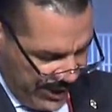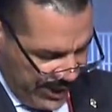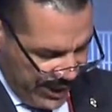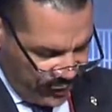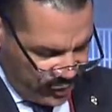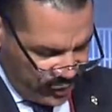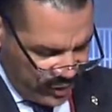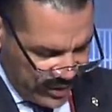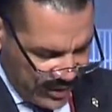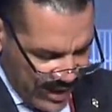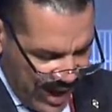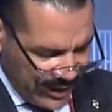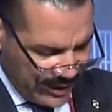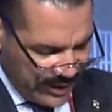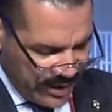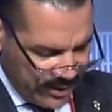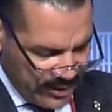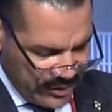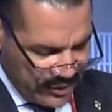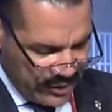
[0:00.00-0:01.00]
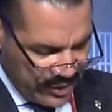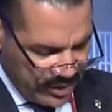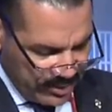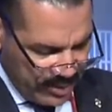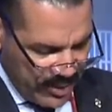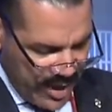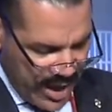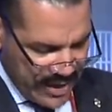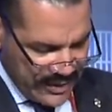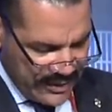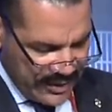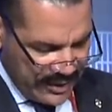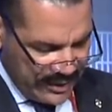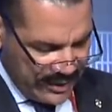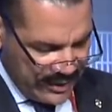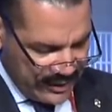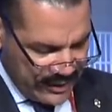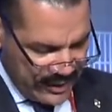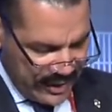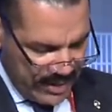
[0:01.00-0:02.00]
It should not come as a surprise then
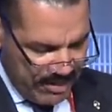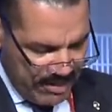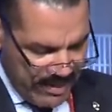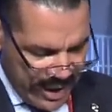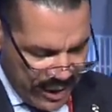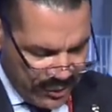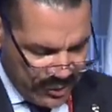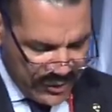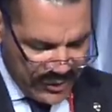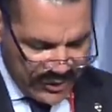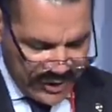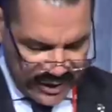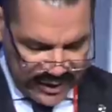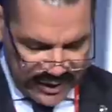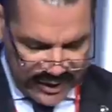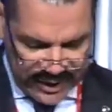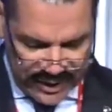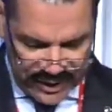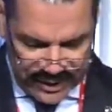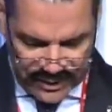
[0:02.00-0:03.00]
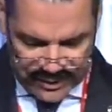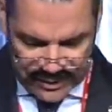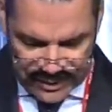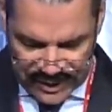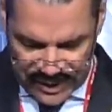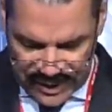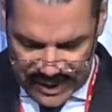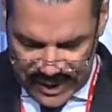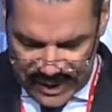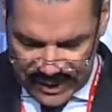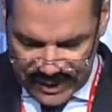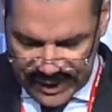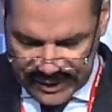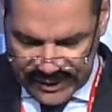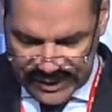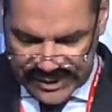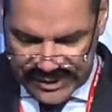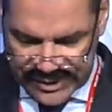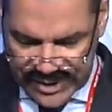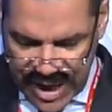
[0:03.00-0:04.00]
to see a major syndicate
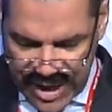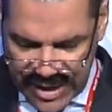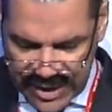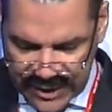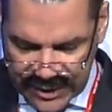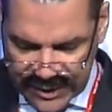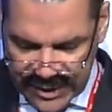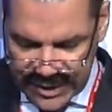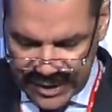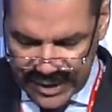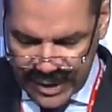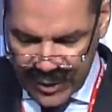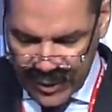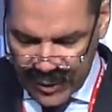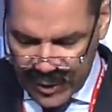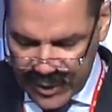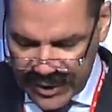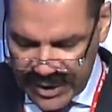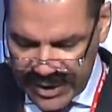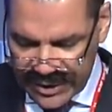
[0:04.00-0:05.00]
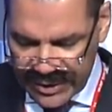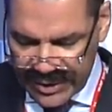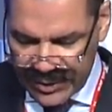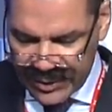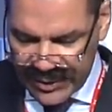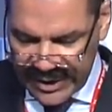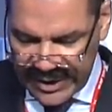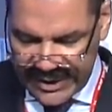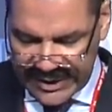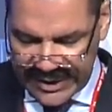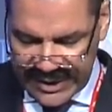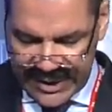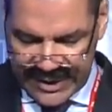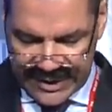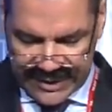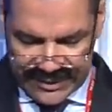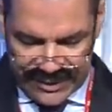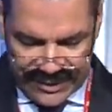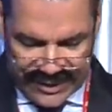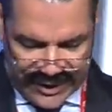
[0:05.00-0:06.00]
like the Sacra Corona
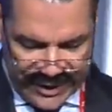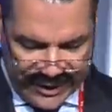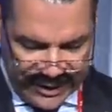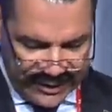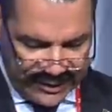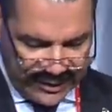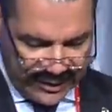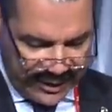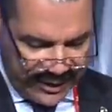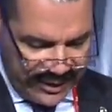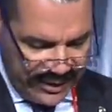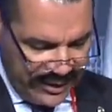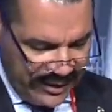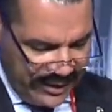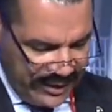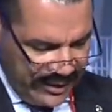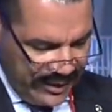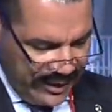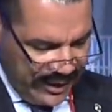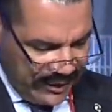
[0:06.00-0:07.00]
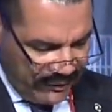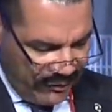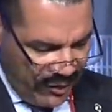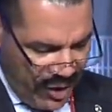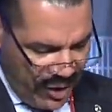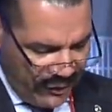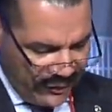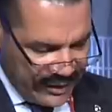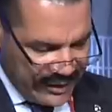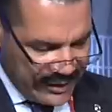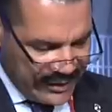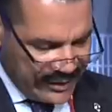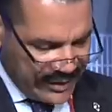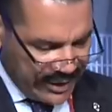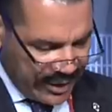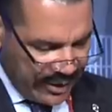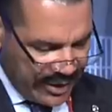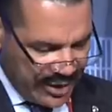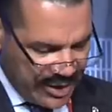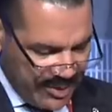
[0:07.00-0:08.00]
Unita in Italy involved in
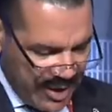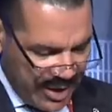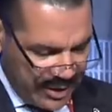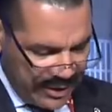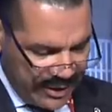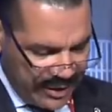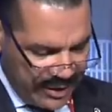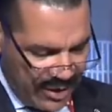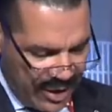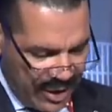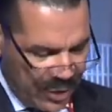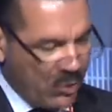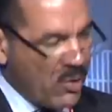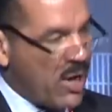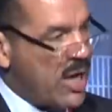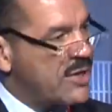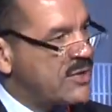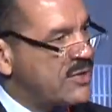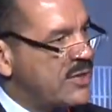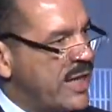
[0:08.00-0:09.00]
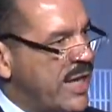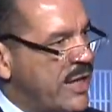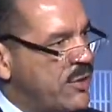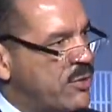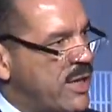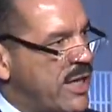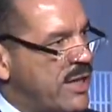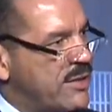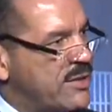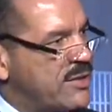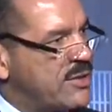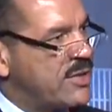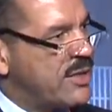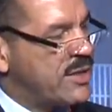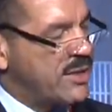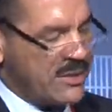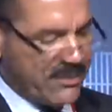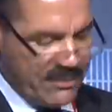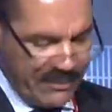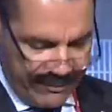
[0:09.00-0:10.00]
cigarette smuggling across the Adriatic
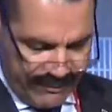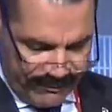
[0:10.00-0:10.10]
Sea,